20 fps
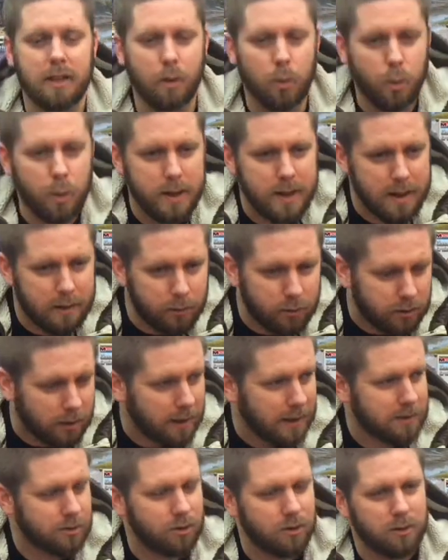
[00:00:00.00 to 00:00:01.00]
The week was
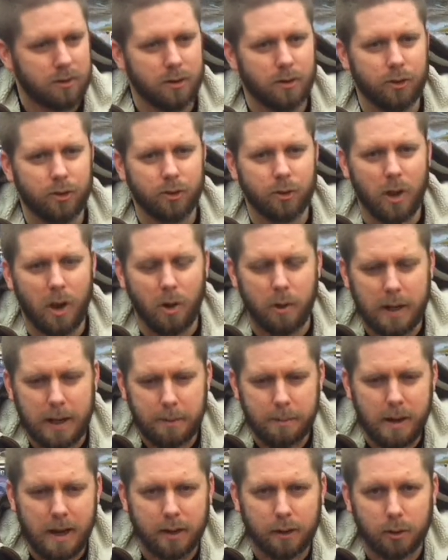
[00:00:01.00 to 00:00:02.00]
actually a little slow.
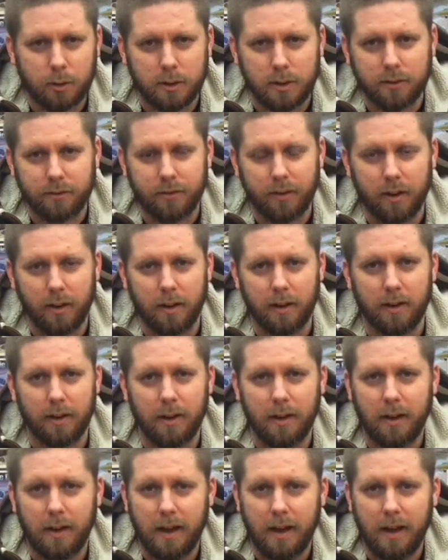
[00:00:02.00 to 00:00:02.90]
Getting back to work for the...